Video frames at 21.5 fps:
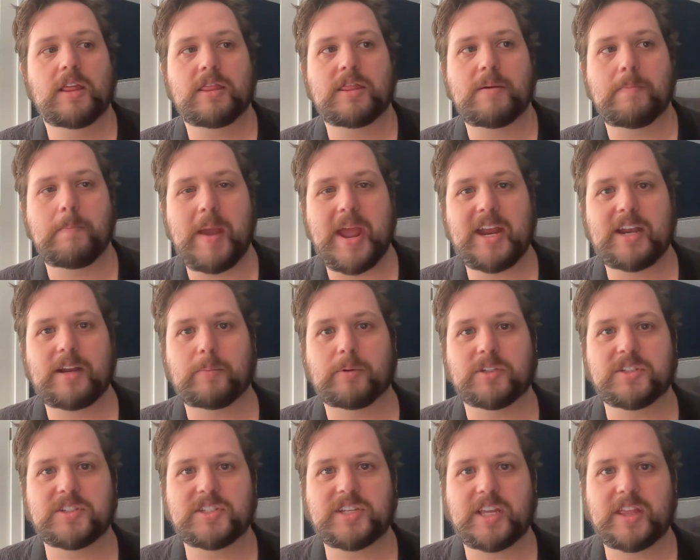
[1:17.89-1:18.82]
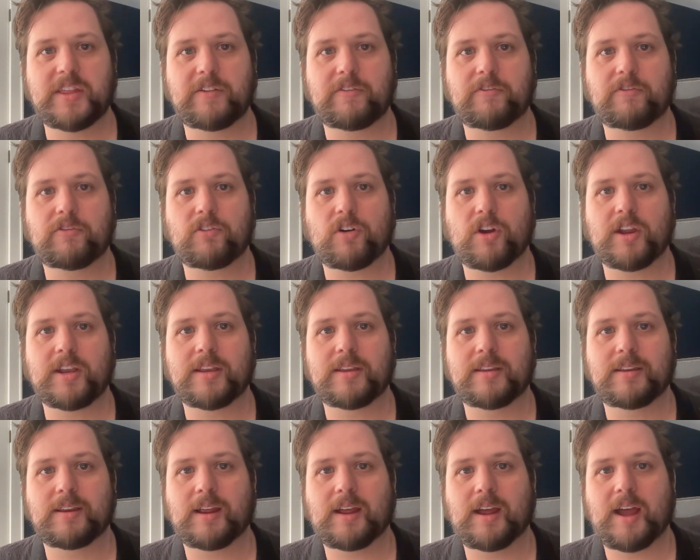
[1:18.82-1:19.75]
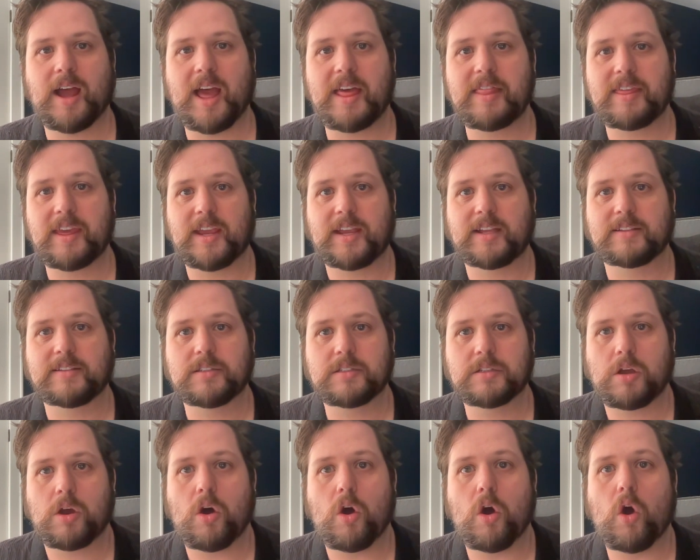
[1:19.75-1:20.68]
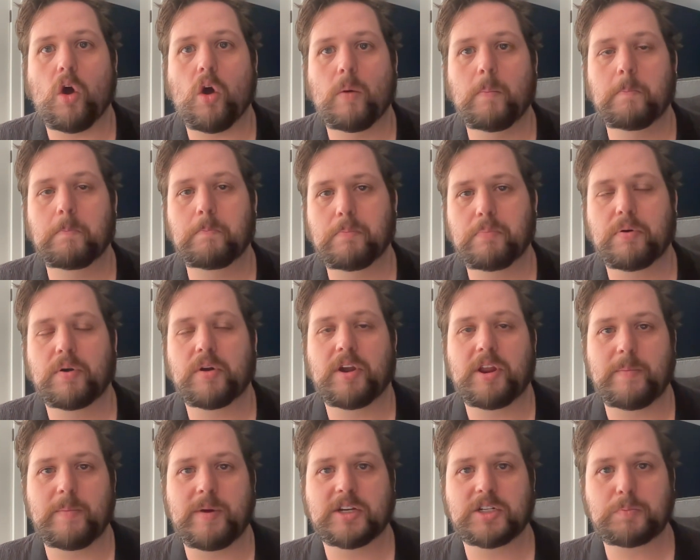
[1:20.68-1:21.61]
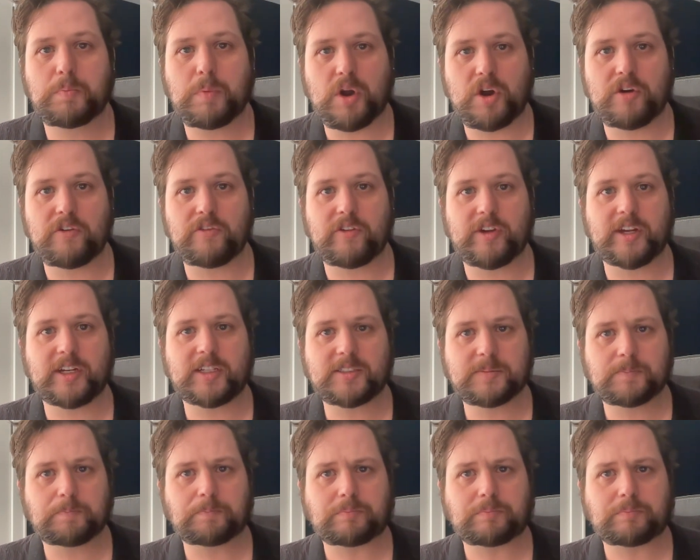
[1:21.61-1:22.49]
the mandibles in the front, I think it's pretty much perfect.